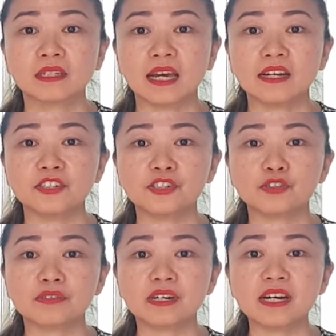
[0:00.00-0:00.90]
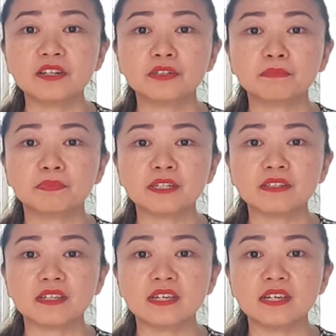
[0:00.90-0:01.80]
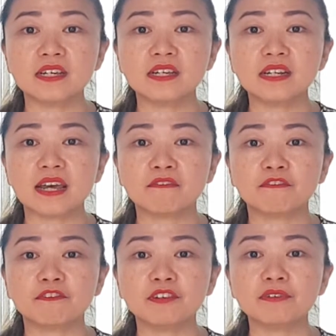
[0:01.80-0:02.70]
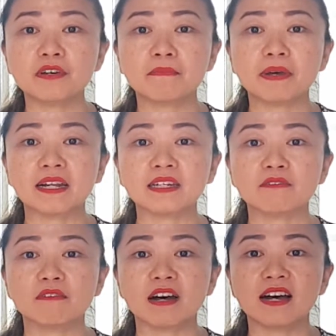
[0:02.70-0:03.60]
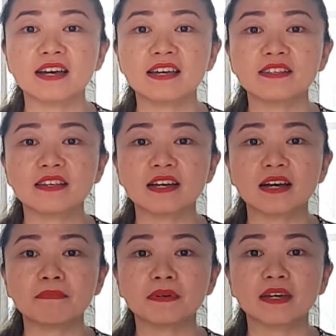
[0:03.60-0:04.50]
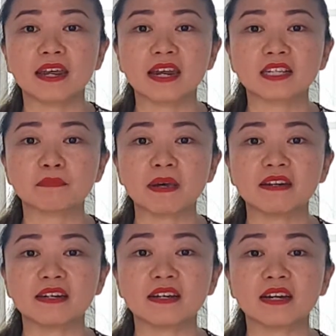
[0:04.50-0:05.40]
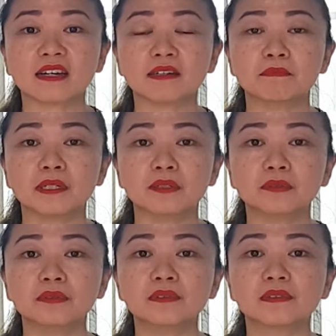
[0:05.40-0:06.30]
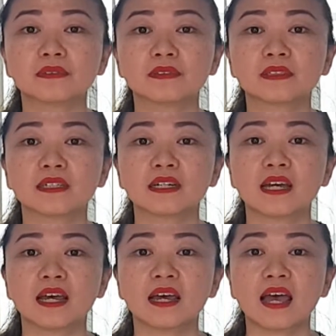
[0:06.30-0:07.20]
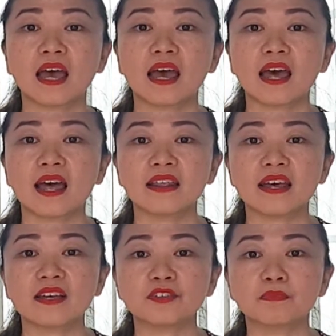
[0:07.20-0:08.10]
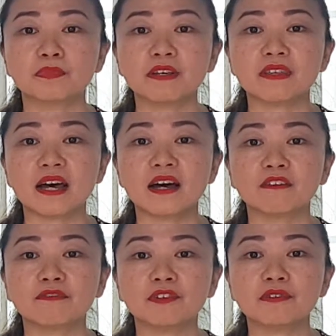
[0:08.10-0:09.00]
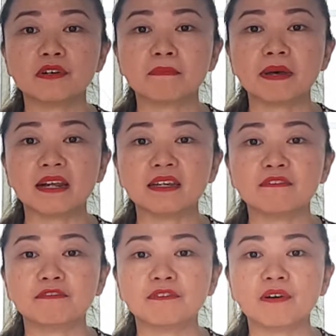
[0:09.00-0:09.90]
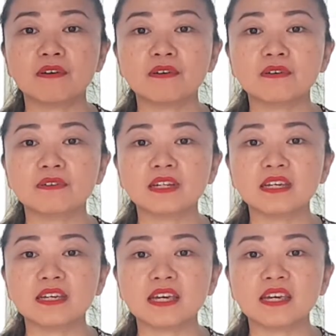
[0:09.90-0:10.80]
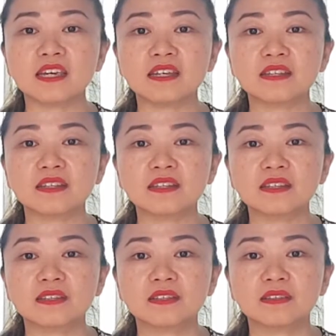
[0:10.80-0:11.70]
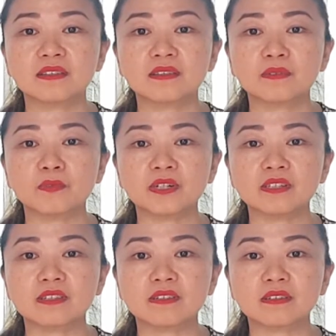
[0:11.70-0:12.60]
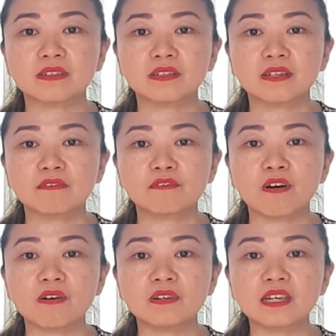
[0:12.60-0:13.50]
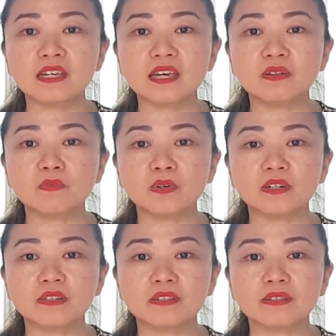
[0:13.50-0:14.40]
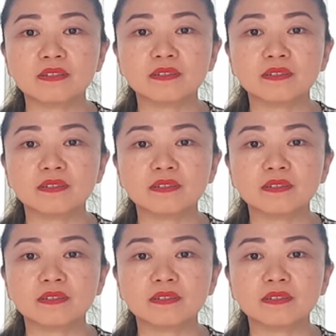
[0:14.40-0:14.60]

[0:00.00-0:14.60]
and just try to breathe in and feel your belly rising up and expanding like a balloon. And then as you breathe out, feel your belly falling inwards, falling inwards.